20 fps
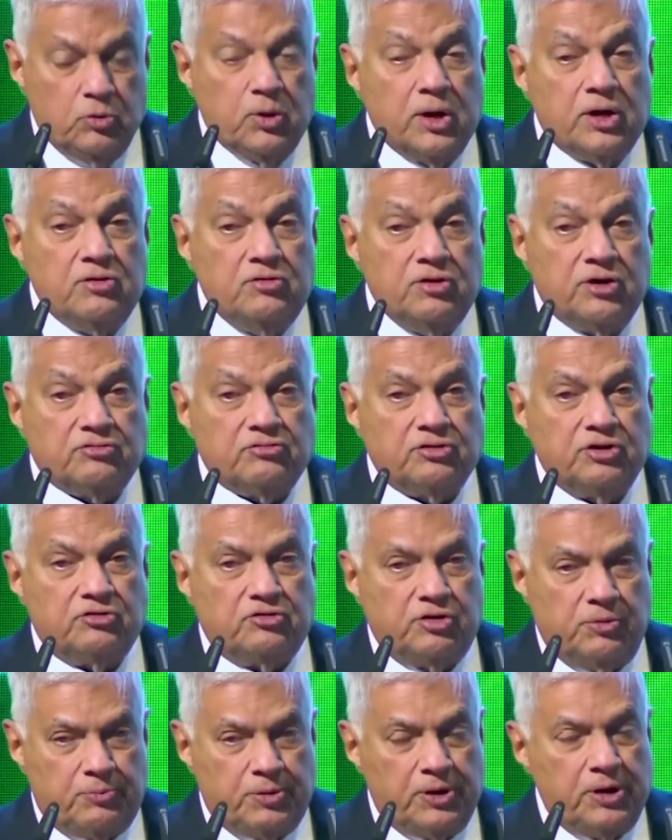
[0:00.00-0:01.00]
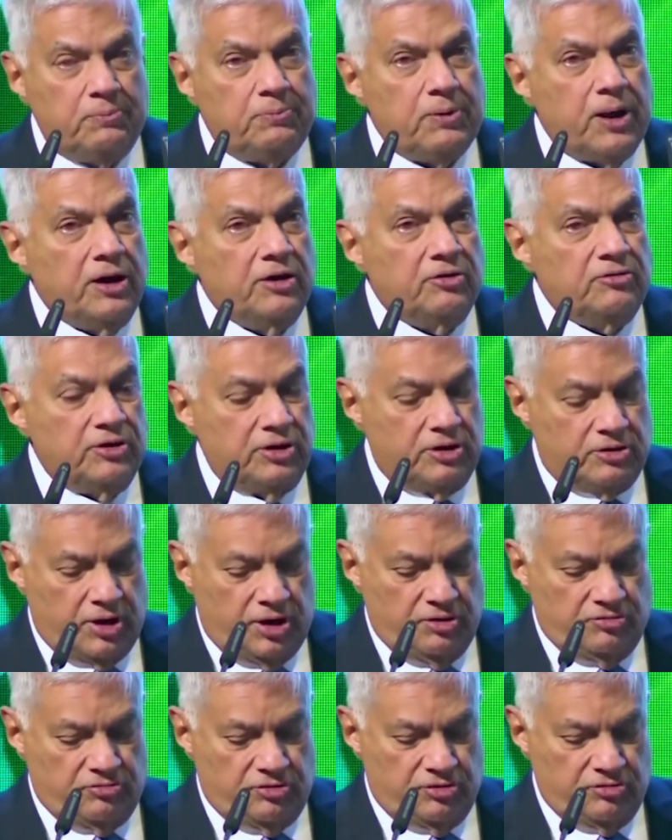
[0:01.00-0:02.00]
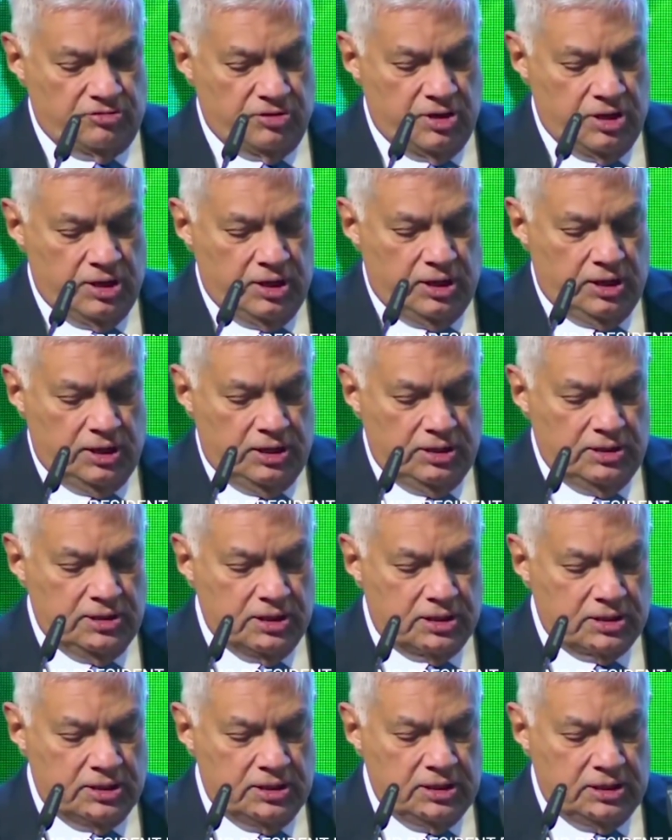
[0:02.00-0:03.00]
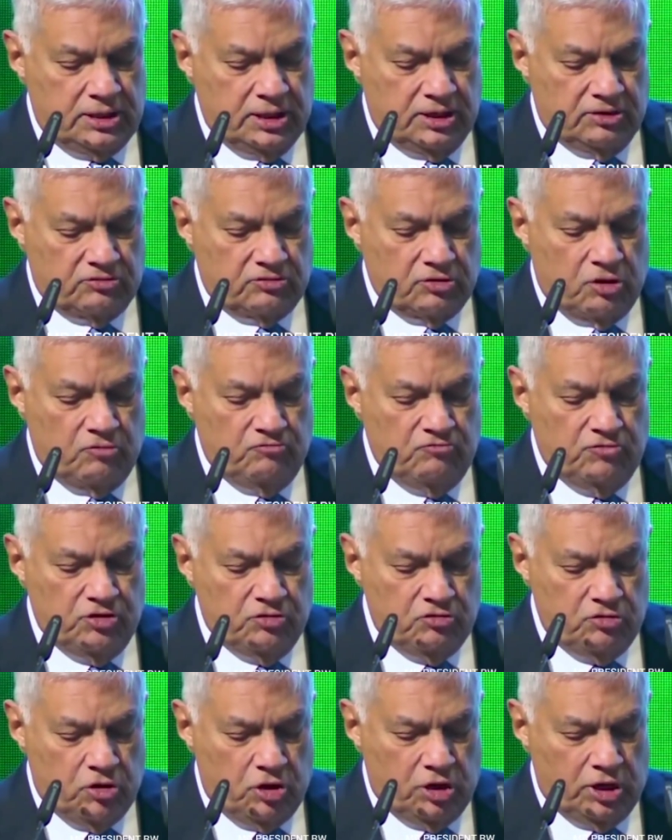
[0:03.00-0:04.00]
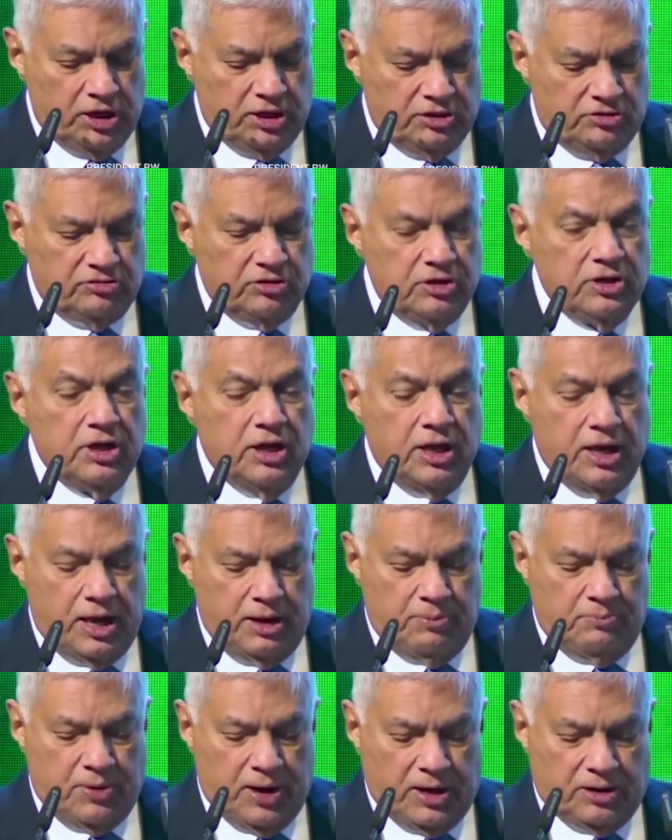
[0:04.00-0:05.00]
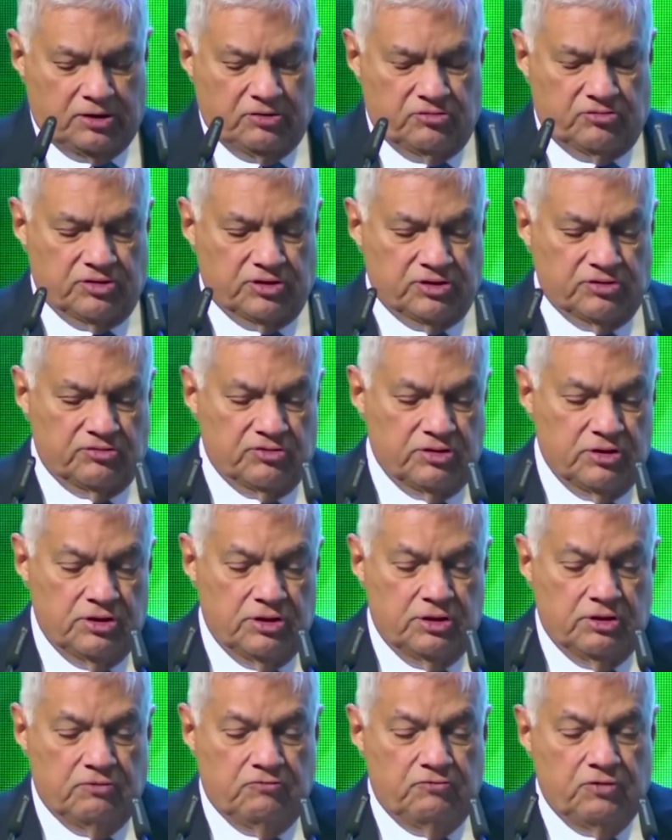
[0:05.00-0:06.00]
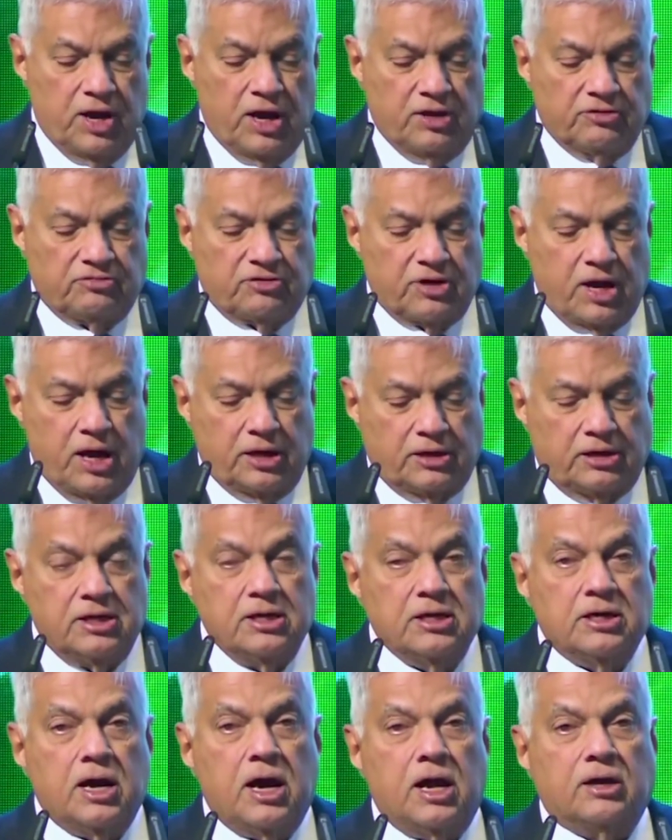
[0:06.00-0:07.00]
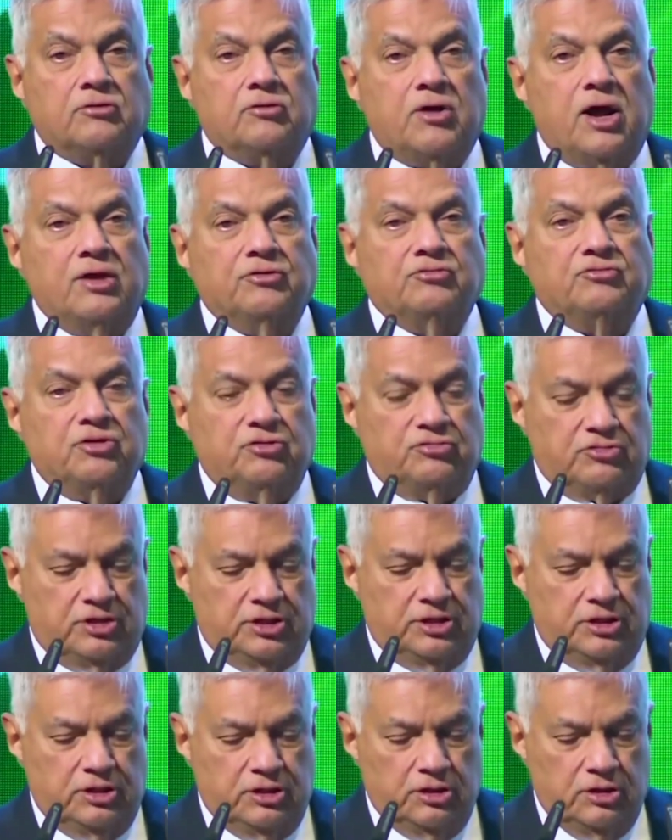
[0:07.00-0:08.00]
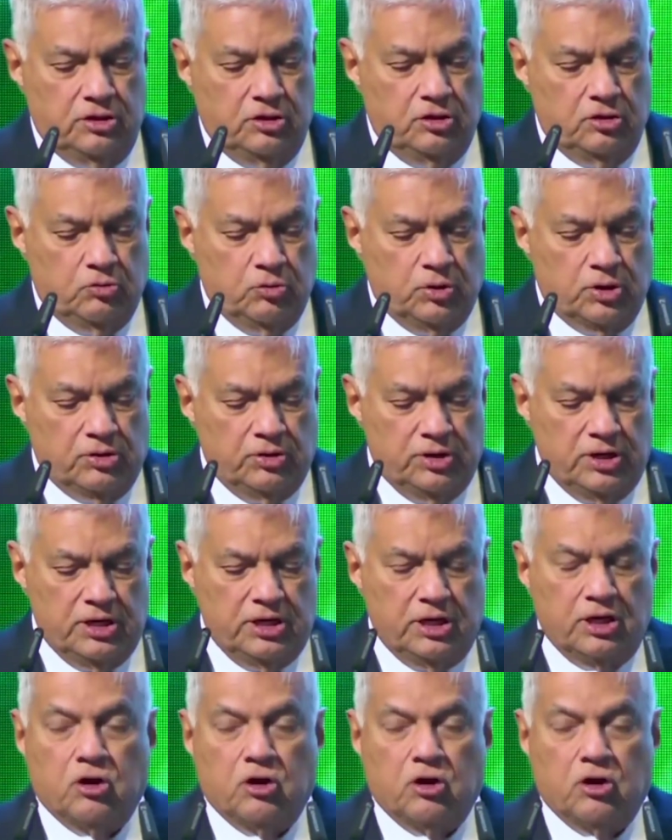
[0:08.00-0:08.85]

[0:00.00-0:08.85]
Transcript: to address the triple planetary crisis in the context of new knowledge and practices. We are starting our transition to a green